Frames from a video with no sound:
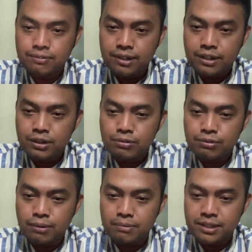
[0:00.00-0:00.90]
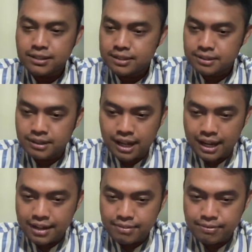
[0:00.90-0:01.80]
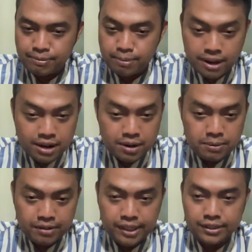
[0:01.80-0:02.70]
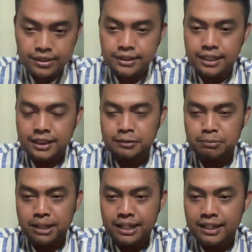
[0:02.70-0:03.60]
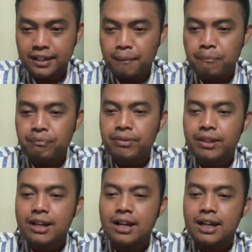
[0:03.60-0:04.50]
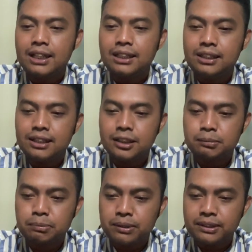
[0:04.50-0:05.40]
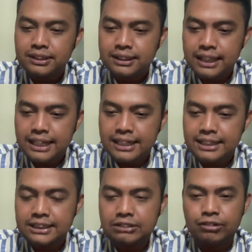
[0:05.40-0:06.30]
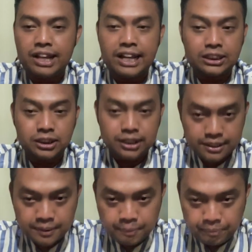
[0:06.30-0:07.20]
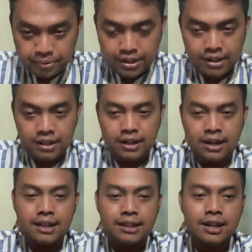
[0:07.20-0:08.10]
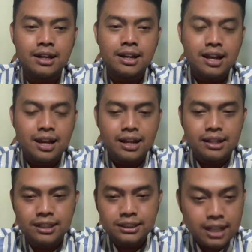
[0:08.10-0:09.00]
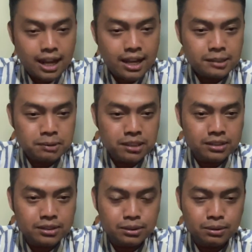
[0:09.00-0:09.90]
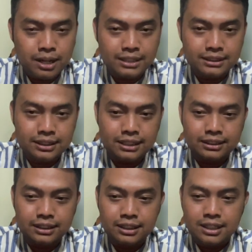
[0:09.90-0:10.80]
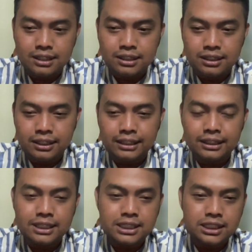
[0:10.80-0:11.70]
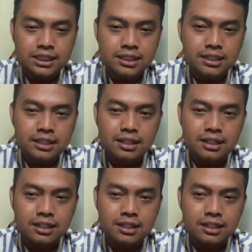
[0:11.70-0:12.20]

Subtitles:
video from this guy, very, very good, explaining the spontaneous reaction. And then this guy explained to us that the delta G,